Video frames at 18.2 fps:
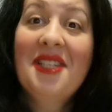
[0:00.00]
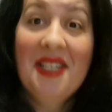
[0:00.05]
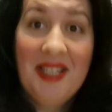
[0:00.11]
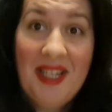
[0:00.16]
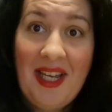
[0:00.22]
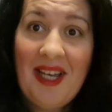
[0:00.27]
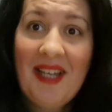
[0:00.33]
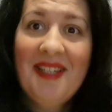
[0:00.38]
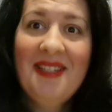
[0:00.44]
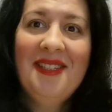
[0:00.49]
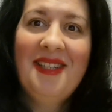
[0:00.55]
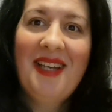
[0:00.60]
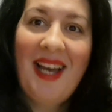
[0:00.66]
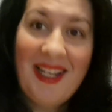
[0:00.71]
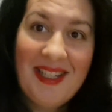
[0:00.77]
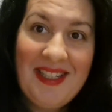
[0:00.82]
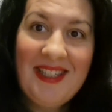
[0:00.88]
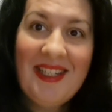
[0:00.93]
Yeah,
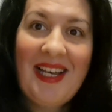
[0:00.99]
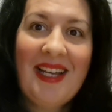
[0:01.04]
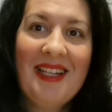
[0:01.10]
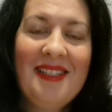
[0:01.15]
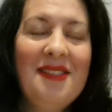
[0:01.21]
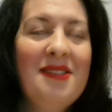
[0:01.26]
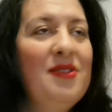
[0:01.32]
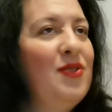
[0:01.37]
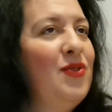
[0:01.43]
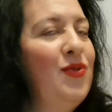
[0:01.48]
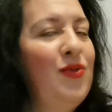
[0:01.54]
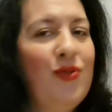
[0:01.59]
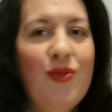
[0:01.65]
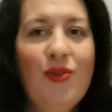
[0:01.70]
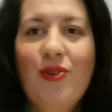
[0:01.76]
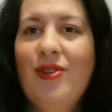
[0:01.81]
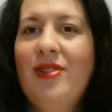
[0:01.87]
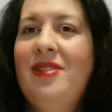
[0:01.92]
I did that.
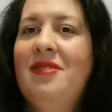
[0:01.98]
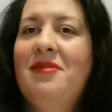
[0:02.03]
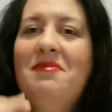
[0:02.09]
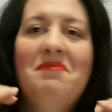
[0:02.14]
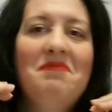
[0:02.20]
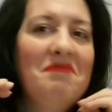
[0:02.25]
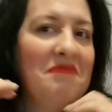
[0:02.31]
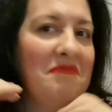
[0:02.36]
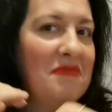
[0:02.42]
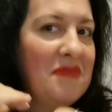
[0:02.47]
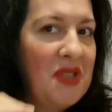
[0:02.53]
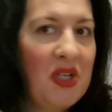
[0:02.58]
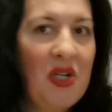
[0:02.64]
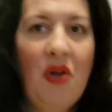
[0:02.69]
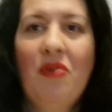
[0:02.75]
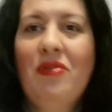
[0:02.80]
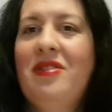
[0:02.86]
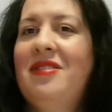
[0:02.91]
Food,
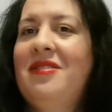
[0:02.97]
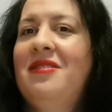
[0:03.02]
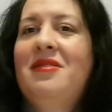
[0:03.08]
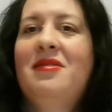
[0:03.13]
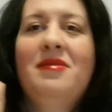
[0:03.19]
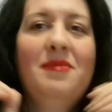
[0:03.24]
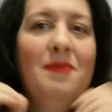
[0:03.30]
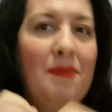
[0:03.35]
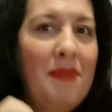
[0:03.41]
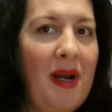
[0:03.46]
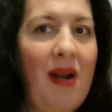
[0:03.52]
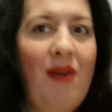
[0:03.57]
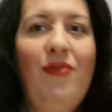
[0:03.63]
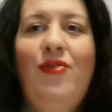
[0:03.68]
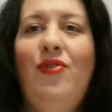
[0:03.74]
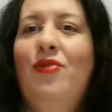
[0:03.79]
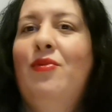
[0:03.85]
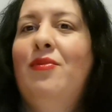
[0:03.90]
clothes,
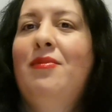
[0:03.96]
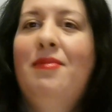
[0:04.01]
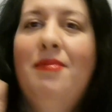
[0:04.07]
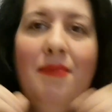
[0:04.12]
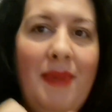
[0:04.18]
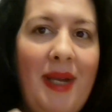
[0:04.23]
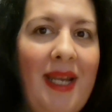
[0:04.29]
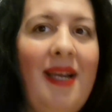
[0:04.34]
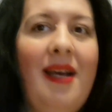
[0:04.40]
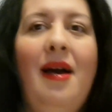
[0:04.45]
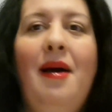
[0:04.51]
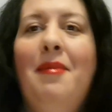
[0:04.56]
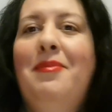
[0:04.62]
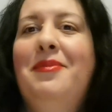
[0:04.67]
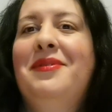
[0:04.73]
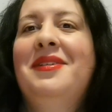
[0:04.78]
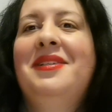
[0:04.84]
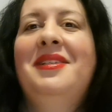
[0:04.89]
perfume,
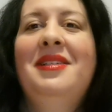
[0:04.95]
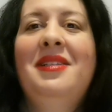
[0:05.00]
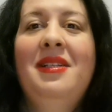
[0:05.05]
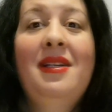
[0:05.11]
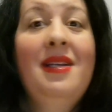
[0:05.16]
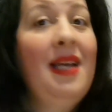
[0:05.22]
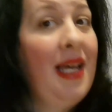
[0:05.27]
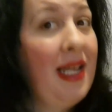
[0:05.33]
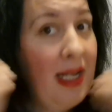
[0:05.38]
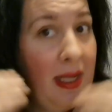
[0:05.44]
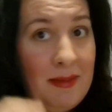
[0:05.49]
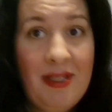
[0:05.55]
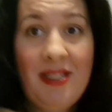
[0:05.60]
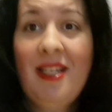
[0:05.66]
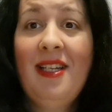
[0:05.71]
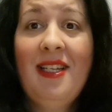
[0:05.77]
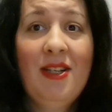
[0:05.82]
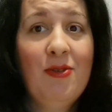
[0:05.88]
makeup, and I'm
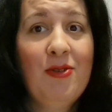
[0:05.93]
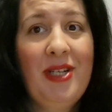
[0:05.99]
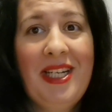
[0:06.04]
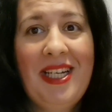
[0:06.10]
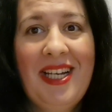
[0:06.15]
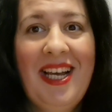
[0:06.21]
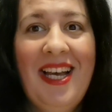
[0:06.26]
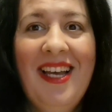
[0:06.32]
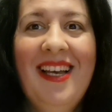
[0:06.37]
still doing.